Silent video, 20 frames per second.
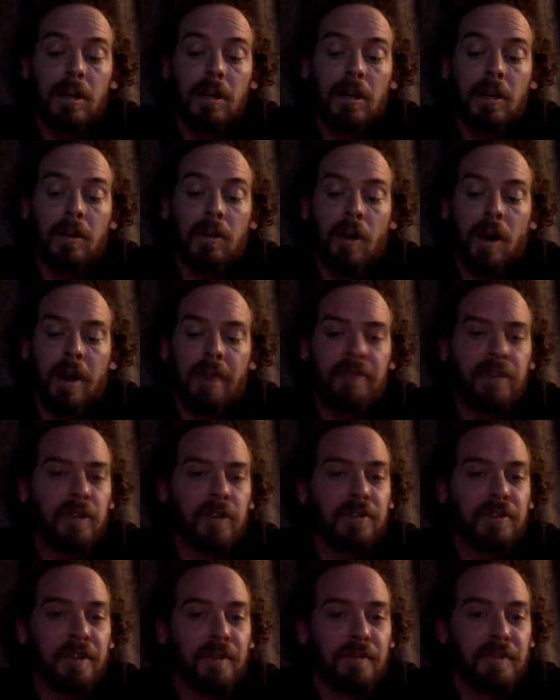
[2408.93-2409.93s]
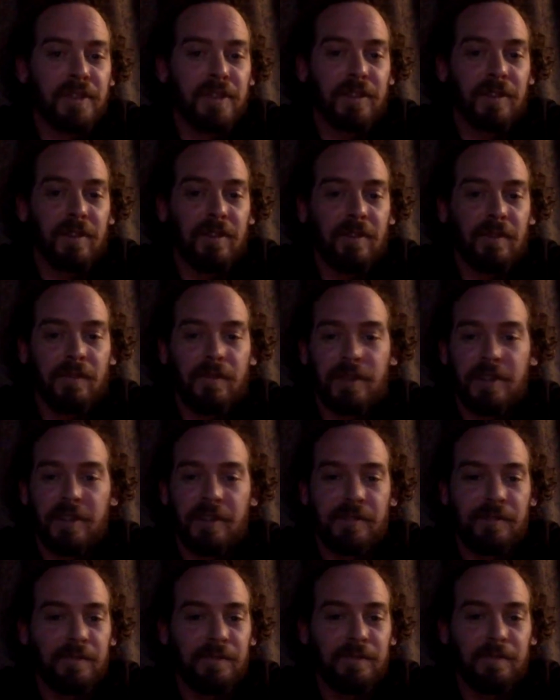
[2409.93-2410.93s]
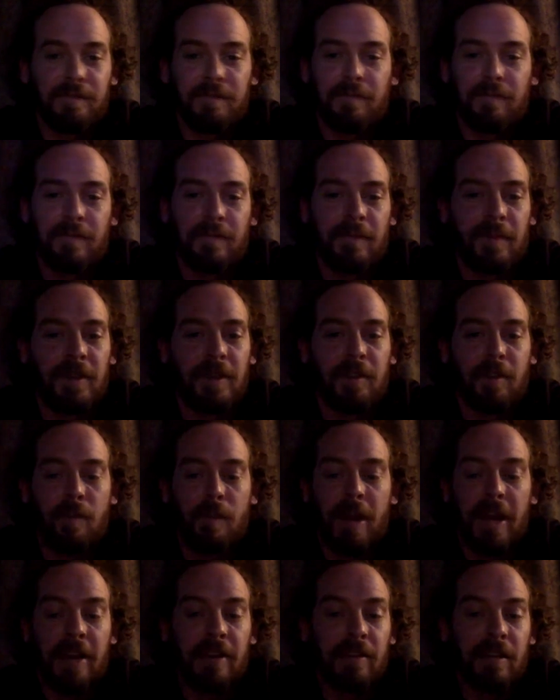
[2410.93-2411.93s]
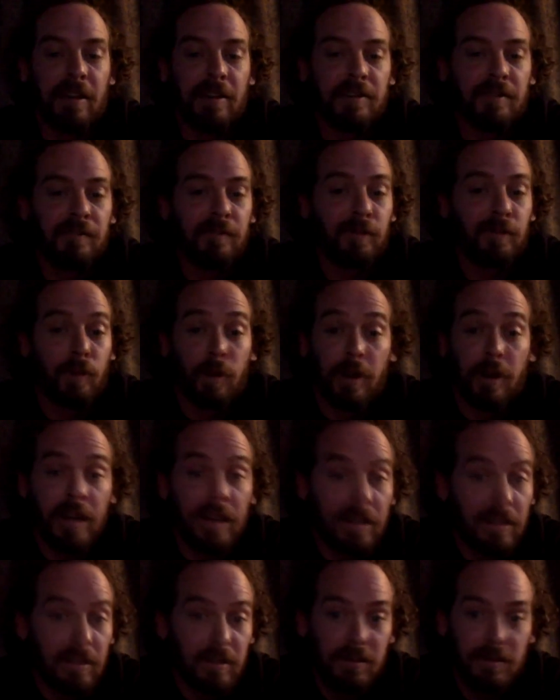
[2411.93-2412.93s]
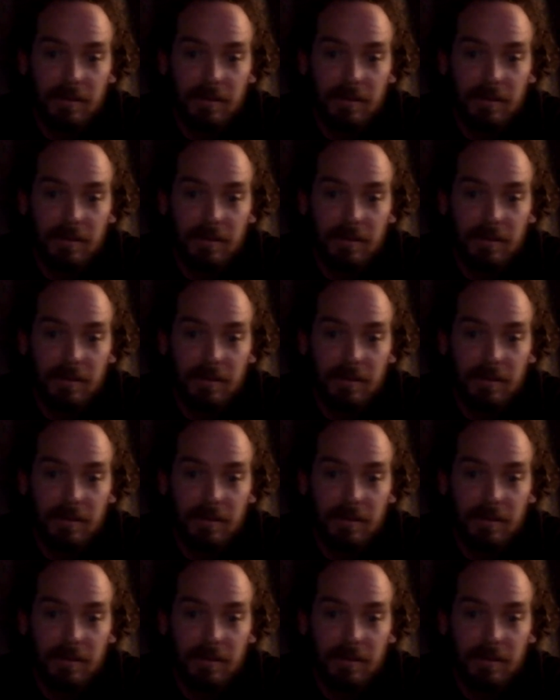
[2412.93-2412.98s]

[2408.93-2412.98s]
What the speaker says: you know, I've used them to visit, you know, my in-laws in Florida.